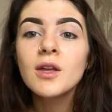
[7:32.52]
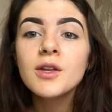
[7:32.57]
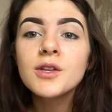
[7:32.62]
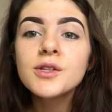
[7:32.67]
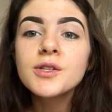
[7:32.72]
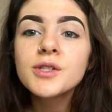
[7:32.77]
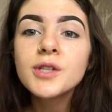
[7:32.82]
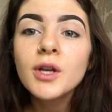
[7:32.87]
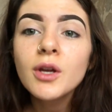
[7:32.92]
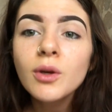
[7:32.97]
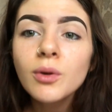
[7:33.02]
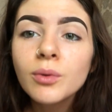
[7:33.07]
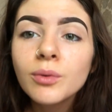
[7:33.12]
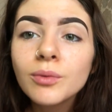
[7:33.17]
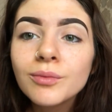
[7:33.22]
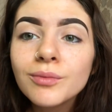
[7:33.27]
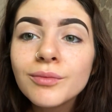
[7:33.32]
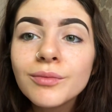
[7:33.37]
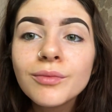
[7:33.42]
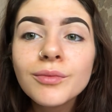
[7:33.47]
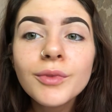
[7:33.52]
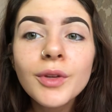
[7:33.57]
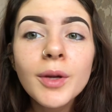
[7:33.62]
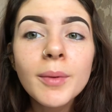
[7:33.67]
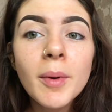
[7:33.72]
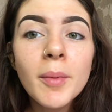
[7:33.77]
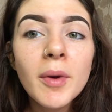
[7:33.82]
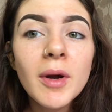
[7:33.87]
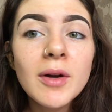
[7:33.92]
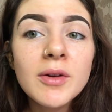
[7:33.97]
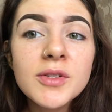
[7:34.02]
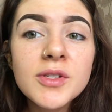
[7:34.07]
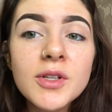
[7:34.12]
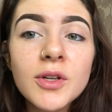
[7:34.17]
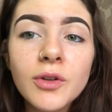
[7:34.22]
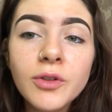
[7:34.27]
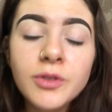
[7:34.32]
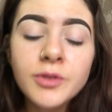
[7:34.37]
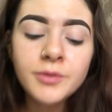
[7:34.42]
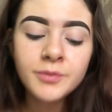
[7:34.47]
So, doing my brows
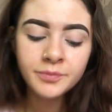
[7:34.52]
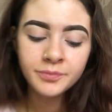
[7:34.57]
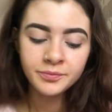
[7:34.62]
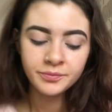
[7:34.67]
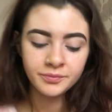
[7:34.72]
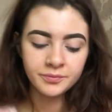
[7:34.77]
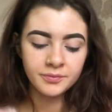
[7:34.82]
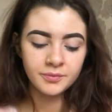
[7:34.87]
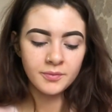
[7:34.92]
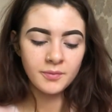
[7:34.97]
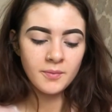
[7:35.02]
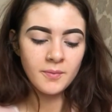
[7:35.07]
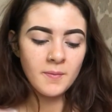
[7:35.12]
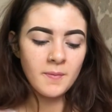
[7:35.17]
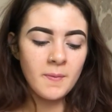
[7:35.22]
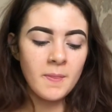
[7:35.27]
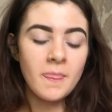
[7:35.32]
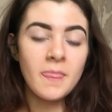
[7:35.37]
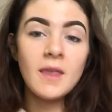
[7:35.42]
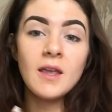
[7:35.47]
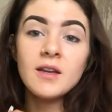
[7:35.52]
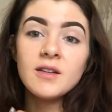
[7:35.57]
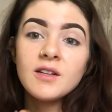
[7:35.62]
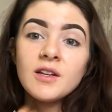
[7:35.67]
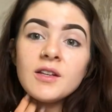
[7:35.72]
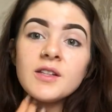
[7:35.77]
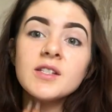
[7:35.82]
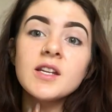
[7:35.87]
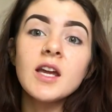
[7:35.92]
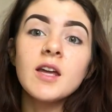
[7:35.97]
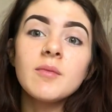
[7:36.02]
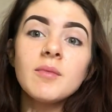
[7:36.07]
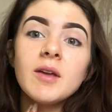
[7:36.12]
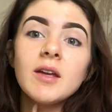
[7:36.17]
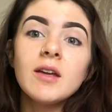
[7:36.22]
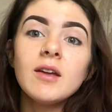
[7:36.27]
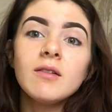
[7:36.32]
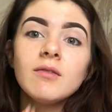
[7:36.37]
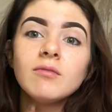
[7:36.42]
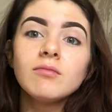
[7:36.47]
done. Didn't take
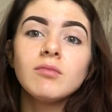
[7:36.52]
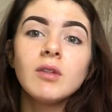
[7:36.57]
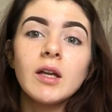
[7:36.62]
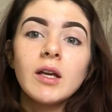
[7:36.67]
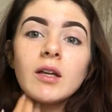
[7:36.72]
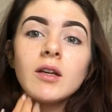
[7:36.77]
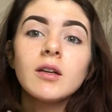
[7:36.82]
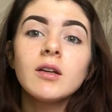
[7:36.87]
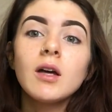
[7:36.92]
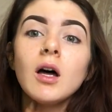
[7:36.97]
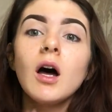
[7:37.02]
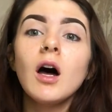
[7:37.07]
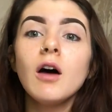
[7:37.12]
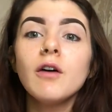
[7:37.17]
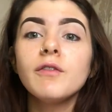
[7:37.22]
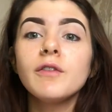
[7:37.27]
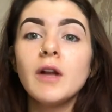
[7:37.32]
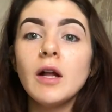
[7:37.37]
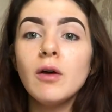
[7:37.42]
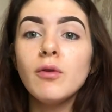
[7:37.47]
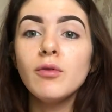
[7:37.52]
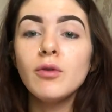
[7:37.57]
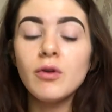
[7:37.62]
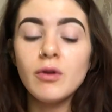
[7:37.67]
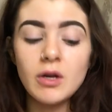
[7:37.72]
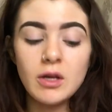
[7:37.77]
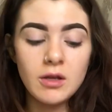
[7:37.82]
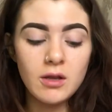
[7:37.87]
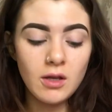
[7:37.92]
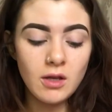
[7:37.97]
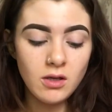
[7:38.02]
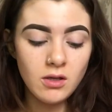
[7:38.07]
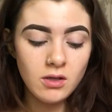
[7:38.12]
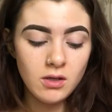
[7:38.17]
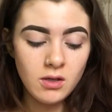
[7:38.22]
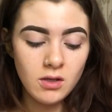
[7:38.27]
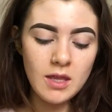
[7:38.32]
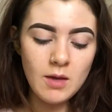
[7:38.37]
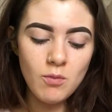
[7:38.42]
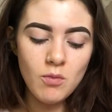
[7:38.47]
me like half an hour or anything.
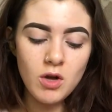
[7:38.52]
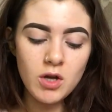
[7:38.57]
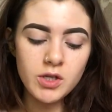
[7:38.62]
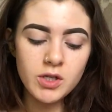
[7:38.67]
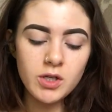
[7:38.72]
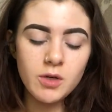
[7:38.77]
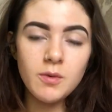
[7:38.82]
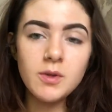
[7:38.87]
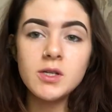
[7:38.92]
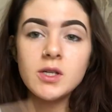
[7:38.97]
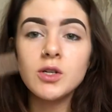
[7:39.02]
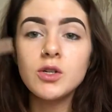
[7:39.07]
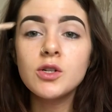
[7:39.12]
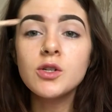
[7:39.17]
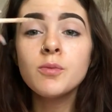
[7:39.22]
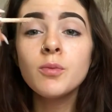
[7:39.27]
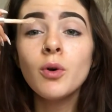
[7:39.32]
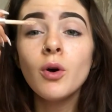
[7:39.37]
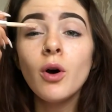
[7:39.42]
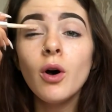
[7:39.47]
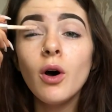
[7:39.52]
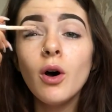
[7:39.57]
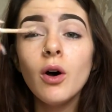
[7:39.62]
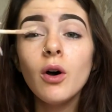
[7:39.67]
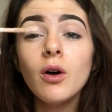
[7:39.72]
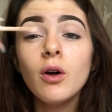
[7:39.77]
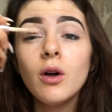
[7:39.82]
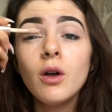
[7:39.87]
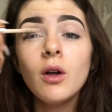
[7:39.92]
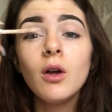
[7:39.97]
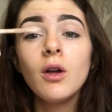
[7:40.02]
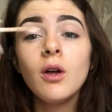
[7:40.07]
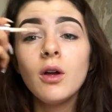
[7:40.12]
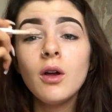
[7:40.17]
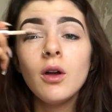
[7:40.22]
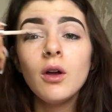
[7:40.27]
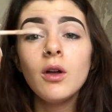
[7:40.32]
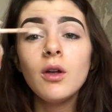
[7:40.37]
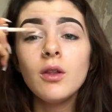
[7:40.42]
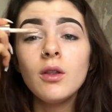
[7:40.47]
Then what I do is I just put
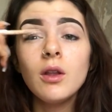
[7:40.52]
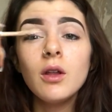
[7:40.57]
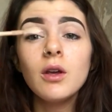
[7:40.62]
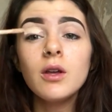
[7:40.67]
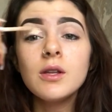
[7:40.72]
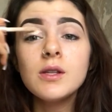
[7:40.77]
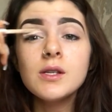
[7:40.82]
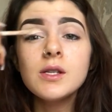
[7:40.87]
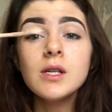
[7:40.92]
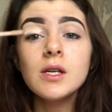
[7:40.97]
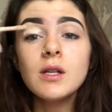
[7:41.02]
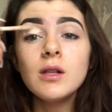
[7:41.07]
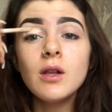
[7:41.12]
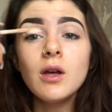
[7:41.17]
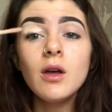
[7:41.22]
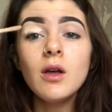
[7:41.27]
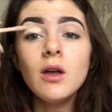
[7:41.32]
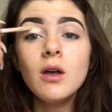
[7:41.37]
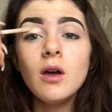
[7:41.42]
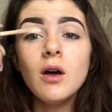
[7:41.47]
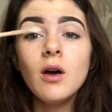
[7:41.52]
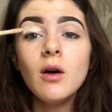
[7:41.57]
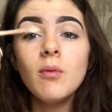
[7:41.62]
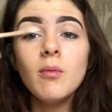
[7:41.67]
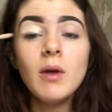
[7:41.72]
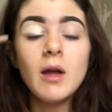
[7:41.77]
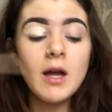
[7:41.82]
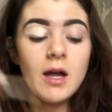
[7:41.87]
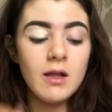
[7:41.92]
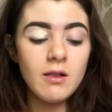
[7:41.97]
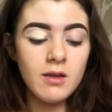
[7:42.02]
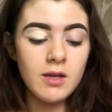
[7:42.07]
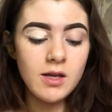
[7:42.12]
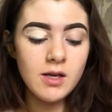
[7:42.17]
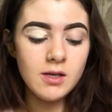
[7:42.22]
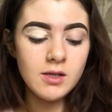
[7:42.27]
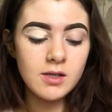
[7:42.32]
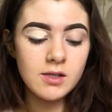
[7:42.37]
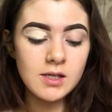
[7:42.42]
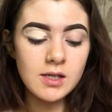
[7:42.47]
the concealer on my eyelid,
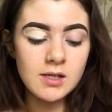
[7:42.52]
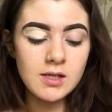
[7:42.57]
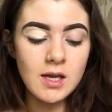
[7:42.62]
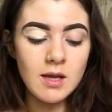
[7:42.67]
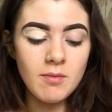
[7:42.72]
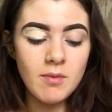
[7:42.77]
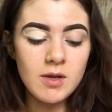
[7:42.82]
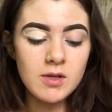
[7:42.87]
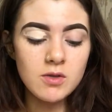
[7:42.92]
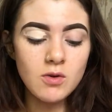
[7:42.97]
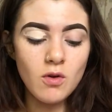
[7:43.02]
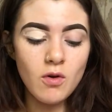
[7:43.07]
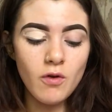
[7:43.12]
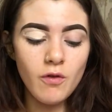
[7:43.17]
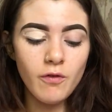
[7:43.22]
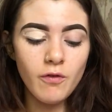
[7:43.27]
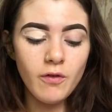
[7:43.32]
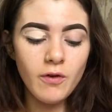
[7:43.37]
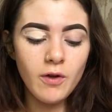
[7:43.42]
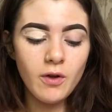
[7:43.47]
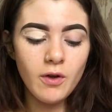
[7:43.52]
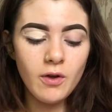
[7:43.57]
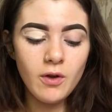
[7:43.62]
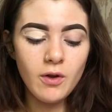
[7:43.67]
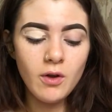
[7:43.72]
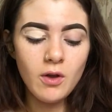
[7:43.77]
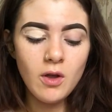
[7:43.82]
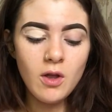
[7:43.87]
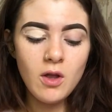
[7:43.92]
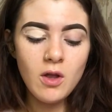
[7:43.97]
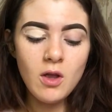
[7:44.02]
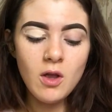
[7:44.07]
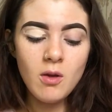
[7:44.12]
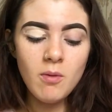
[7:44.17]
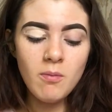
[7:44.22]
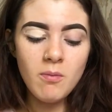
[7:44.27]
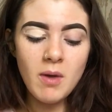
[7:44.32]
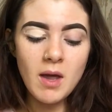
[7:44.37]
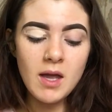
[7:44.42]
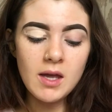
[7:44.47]
because that's like my sort of
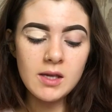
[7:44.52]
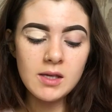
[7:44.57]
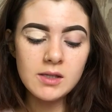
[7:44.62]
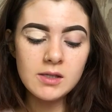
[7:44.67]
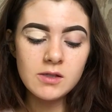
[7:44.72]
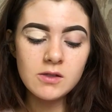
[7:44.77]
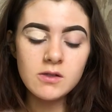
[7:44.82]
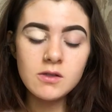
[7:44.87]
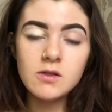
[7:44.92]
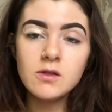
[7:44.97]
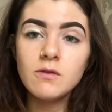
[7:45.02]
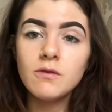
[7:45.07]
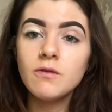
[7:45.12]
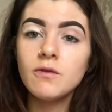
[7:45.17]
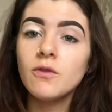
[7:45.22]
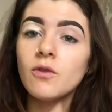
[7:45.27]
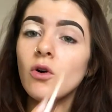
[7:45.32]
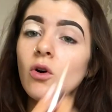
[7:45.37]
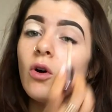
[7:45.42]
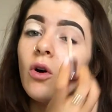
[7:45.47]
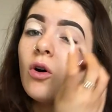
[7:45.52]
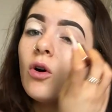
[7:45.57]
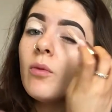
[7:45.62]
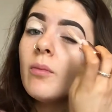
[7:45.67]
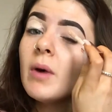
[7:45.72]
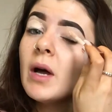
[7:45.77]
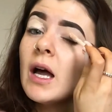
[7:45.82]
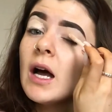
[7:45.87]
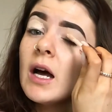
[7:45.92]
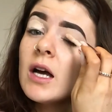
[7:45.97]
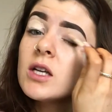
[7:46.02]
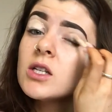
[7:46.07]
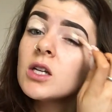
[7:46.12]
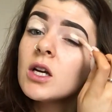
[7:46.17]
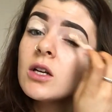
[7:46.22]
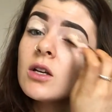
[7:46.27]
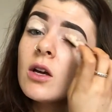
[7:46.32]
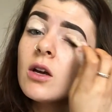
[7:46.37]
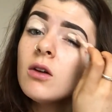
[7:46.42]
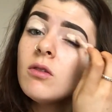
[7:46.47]
base for my
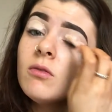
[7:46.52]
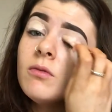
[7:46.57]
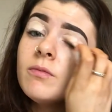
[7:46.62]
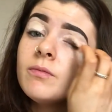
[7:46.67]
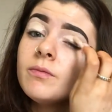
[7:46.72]
eyeshadow.